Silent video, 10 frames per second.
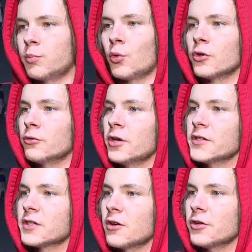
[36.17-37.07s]
Born and
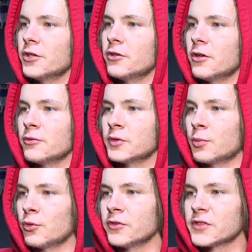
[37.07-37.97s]
raised out here, I was
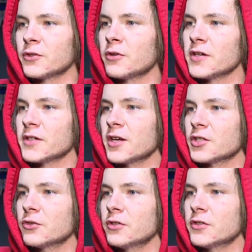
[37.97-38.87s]
born in Sunrise
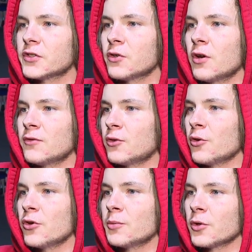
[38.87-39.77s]
actually, so I've
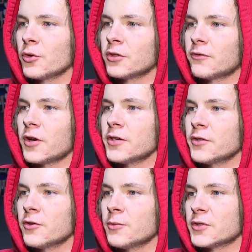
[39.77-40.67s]
grown up going to Fright Dome.